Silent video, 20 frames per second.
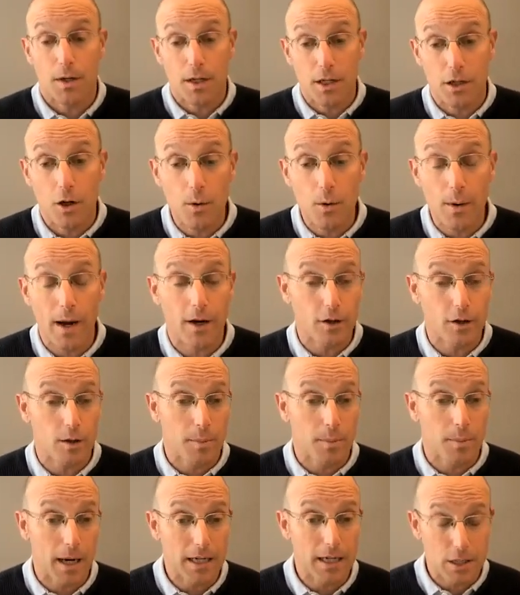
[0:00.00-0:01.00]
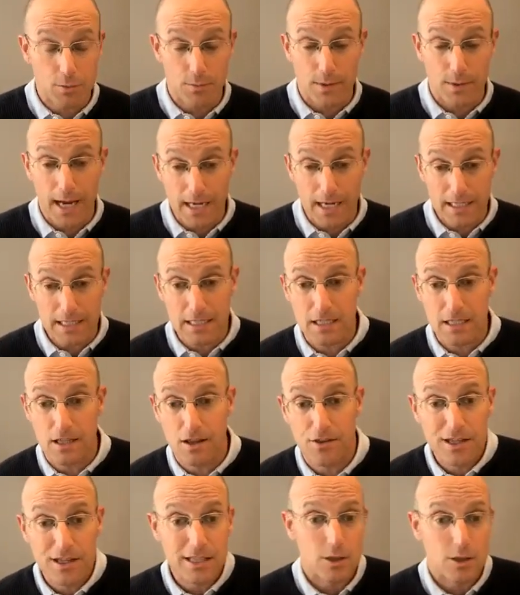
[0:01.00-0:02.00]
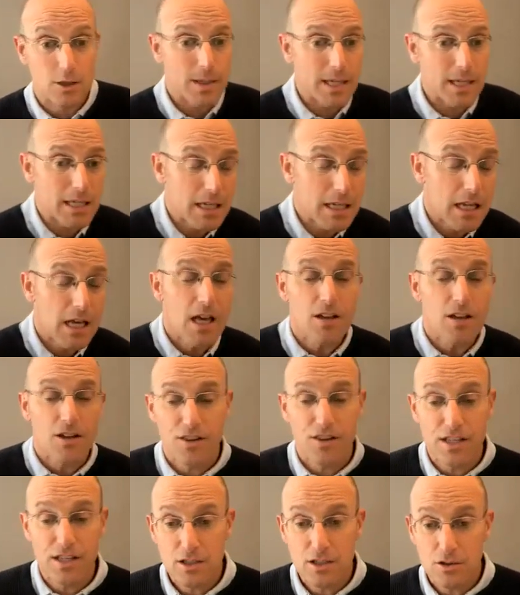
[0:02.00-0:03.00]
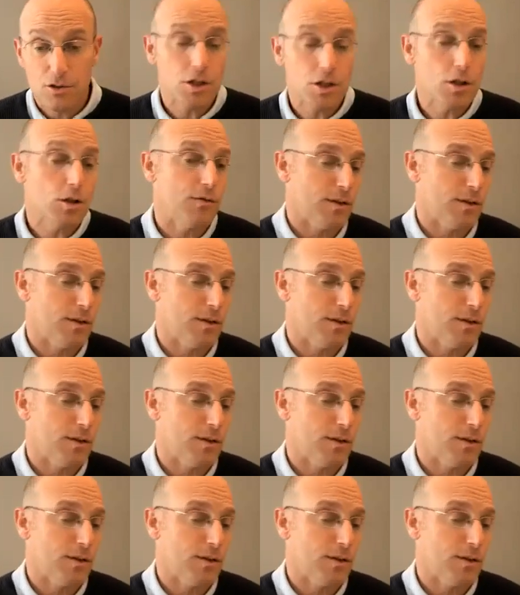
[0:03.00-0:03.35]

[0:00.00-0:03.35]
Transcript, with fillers: You want to know how your body's reacting to the things you eat, the things you do.